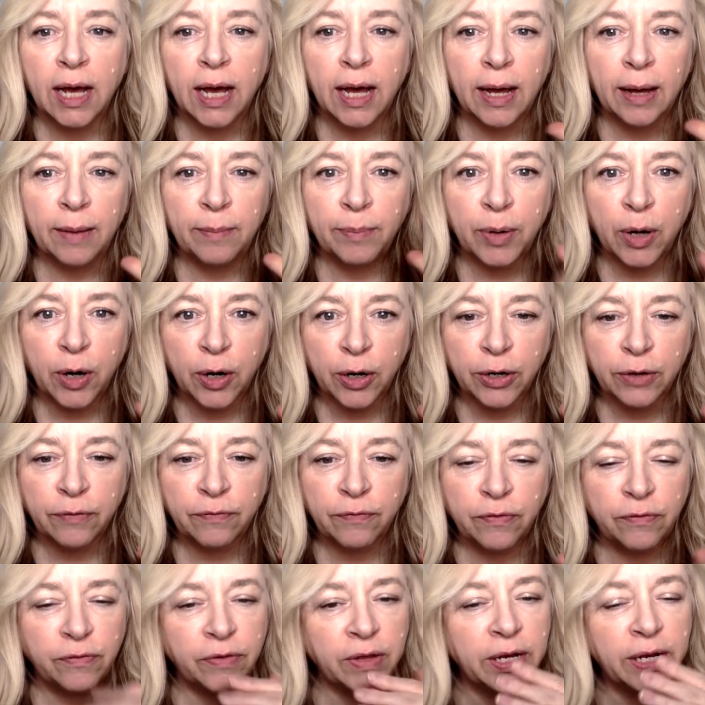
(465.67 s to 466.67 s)
uh, part
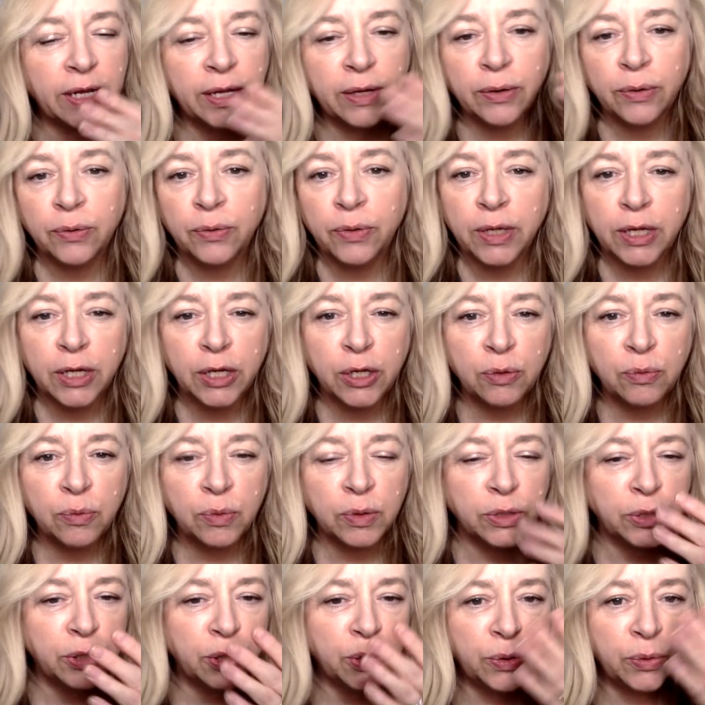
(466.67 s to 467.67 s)
of the video, then you
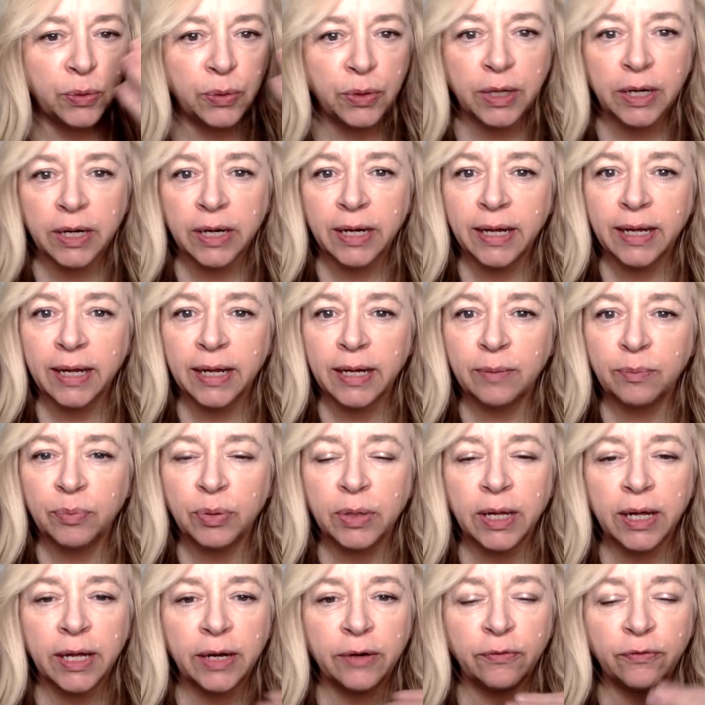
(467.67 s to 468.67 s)
will know that I had
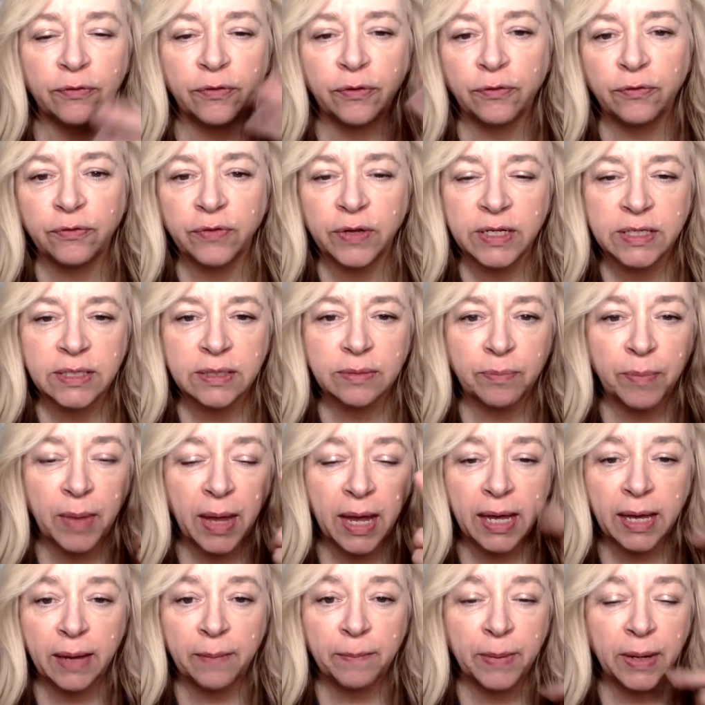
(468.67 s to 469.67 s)
applied a full face of
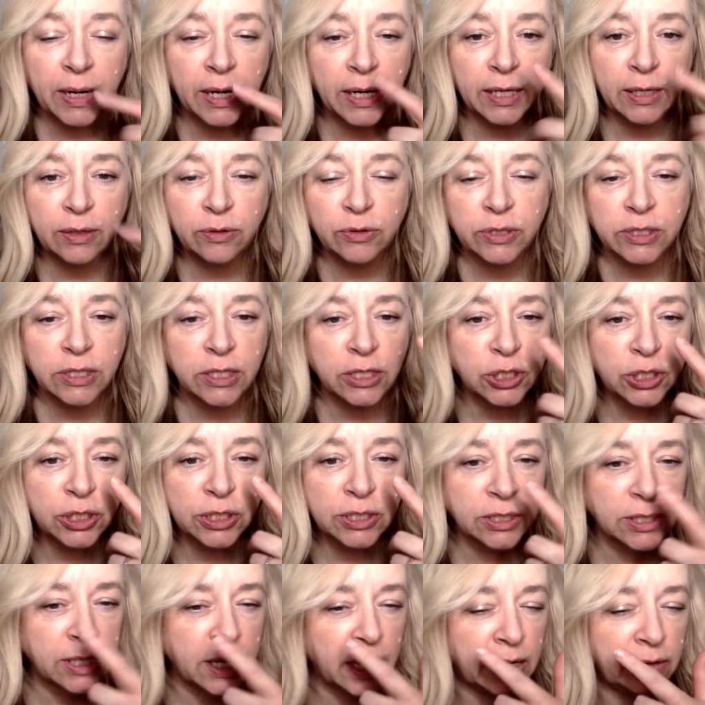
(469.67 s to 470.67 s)
makeup and I used it
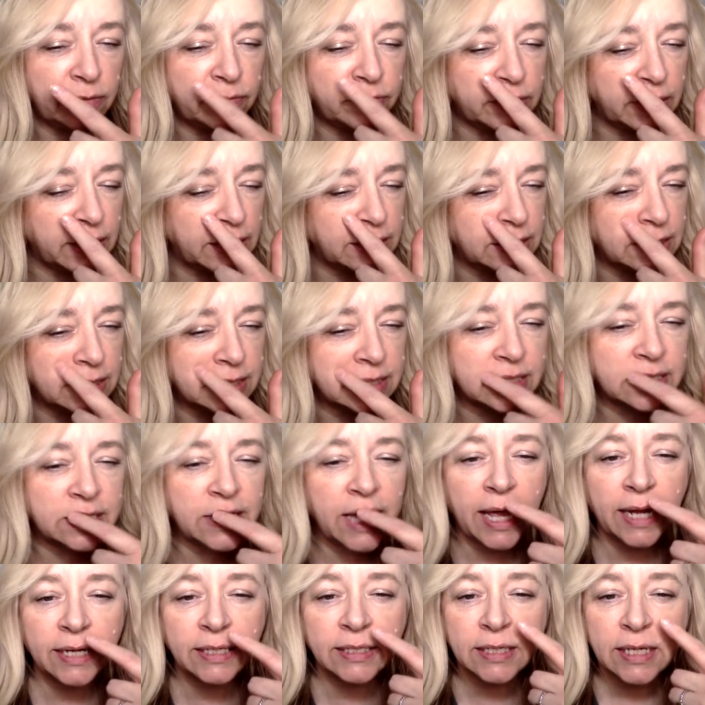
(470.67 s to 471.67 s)
just kind of like to
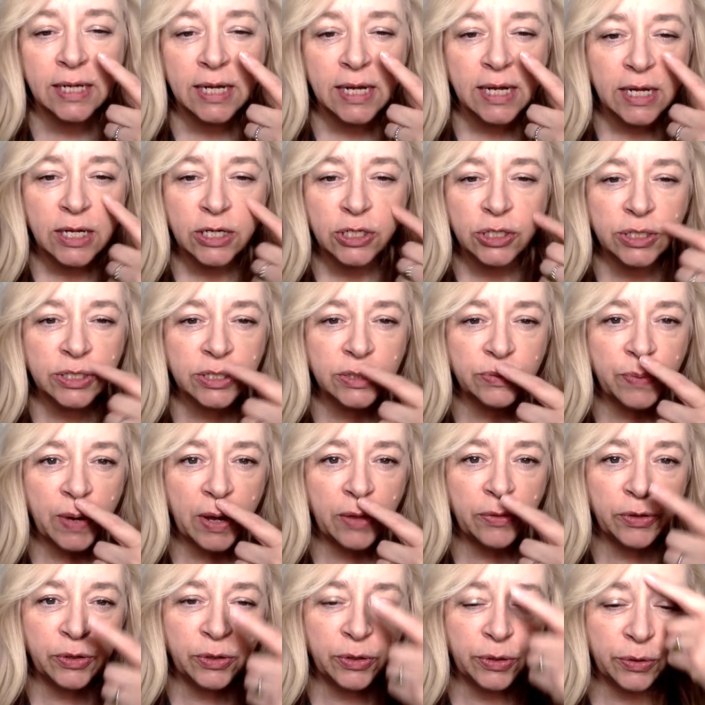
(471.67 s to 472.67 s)
set just
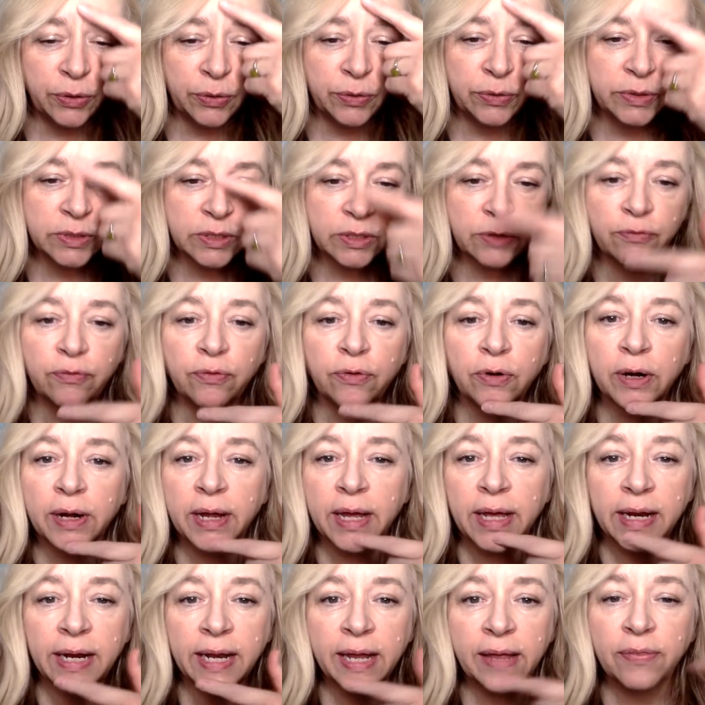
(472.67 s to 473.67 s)
around the nose, the
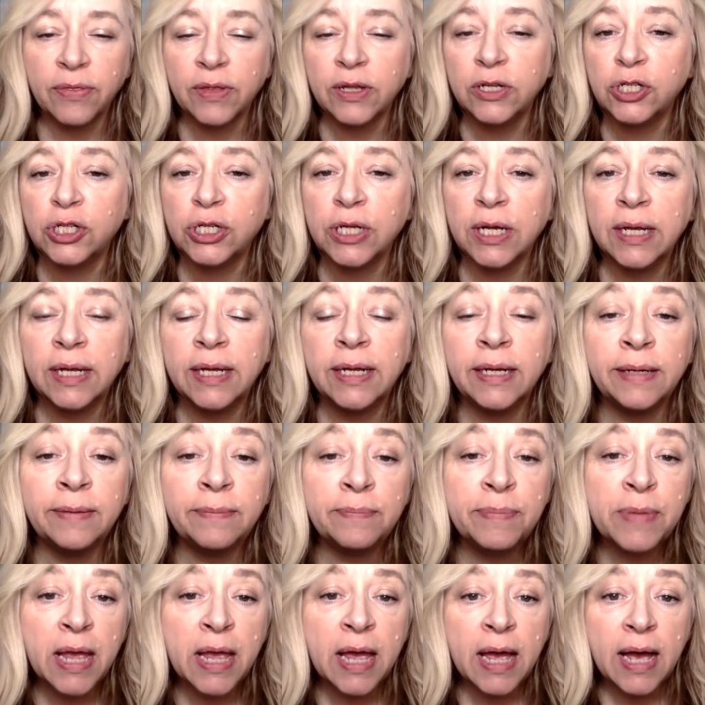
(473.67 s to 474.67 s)
forehead, and the chin
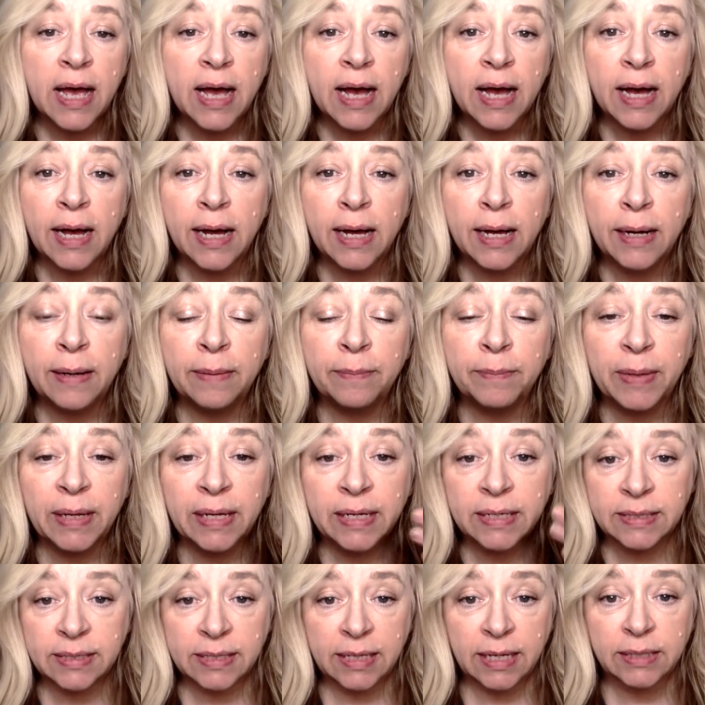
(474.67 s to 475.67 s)
um,
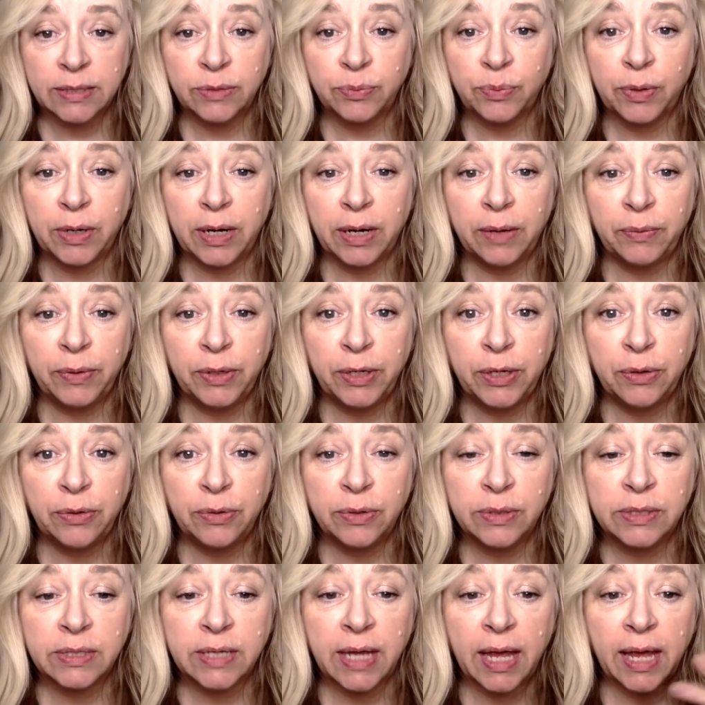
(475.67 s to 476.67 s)
because that's where I would
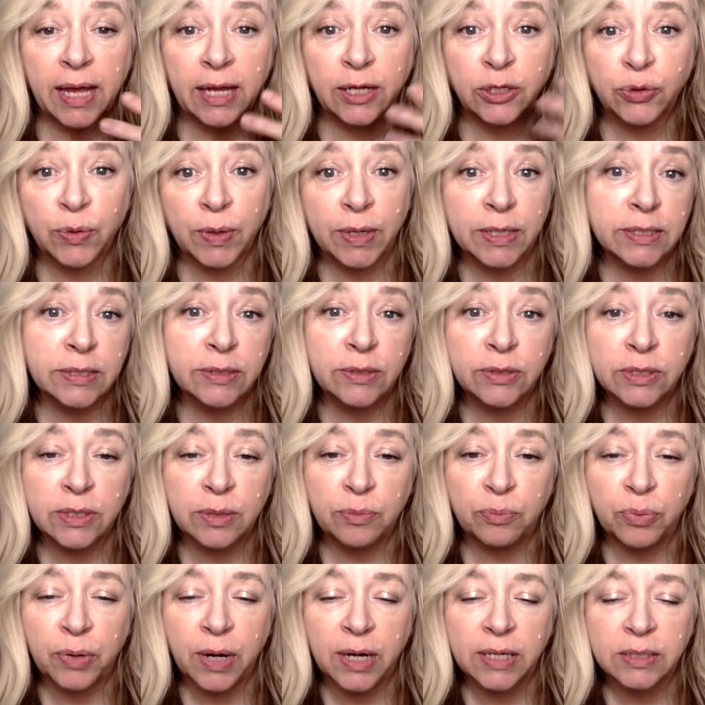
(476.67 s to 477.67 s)
use a
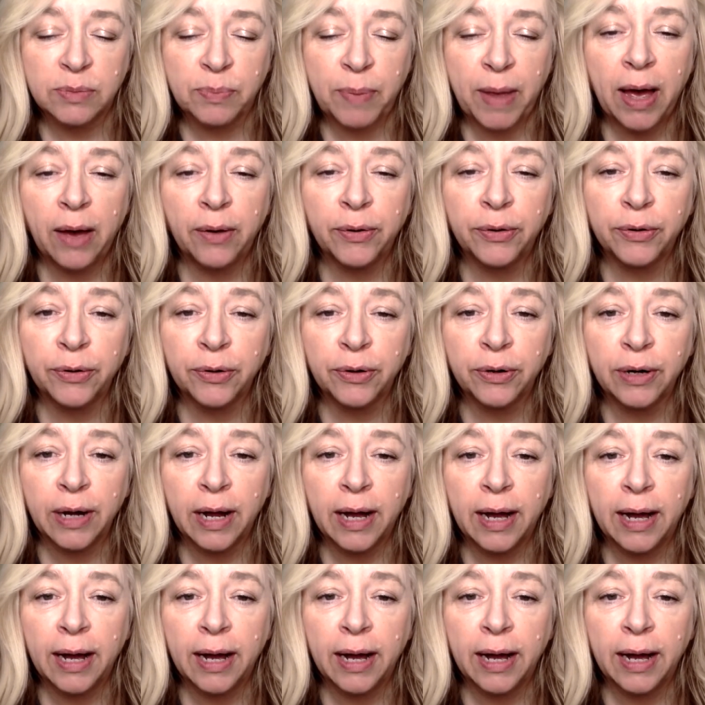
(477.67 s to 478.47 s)
translucent pressed powder.